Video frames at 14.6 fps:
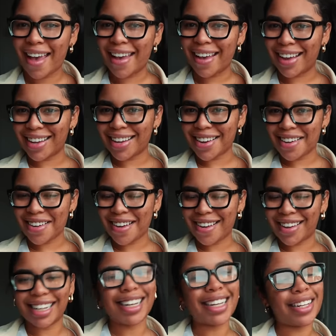Hey
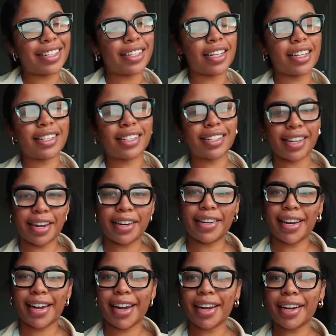y'all, it's
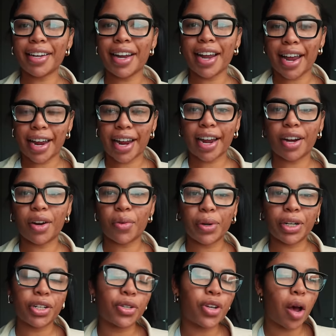Sunday and
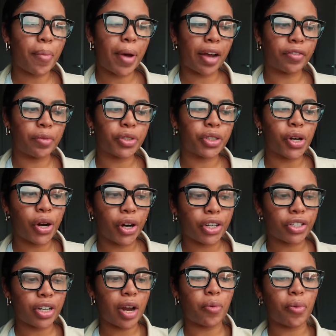we just got back from
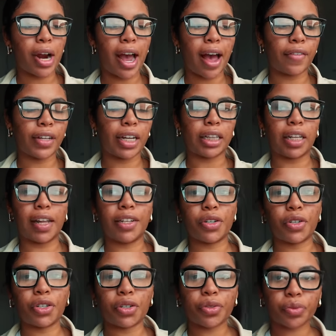church and we're having
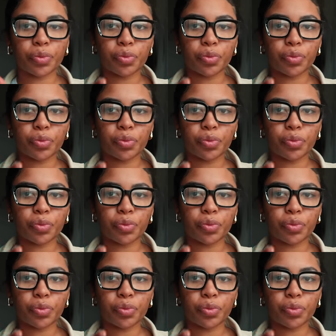lunch.